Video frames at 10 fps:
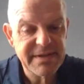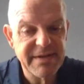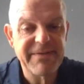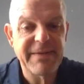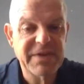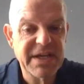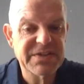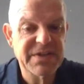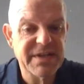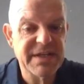if I'm
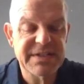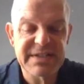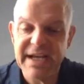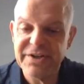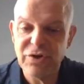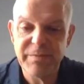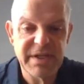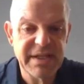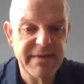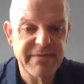guessing this, I do
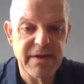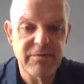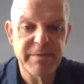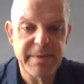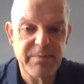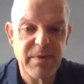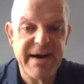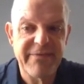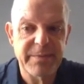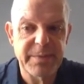believe it would be
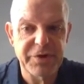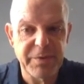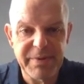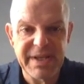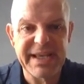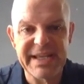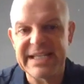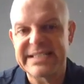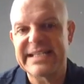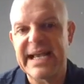profitable to play it
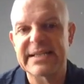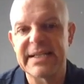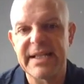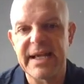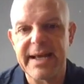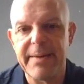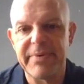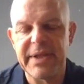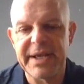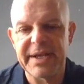exactly like
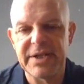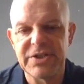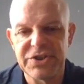I'm playing it,